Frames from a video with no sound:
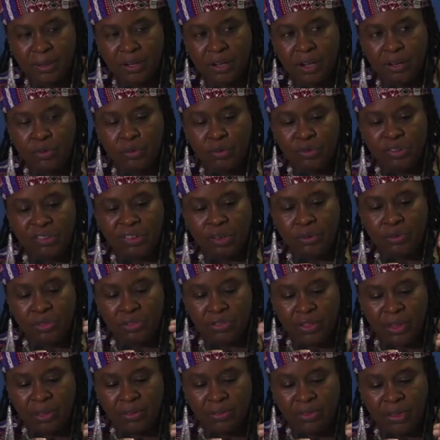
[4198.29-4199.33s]
but I
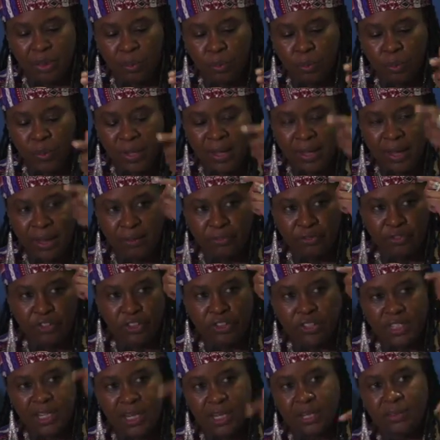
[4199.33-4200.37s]
also think that we have
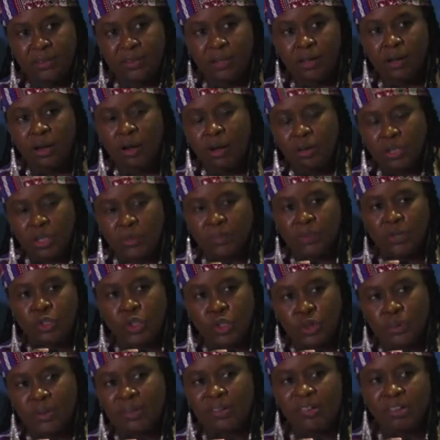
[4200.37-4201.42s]
to take the
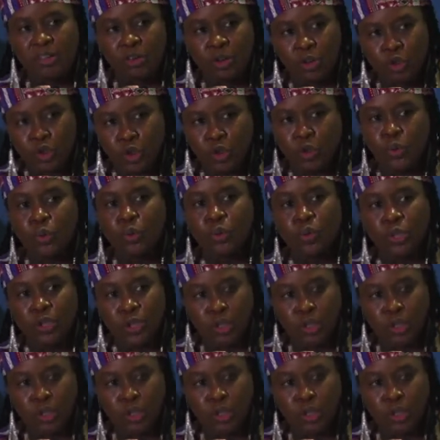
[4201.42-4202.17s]
argument to its logical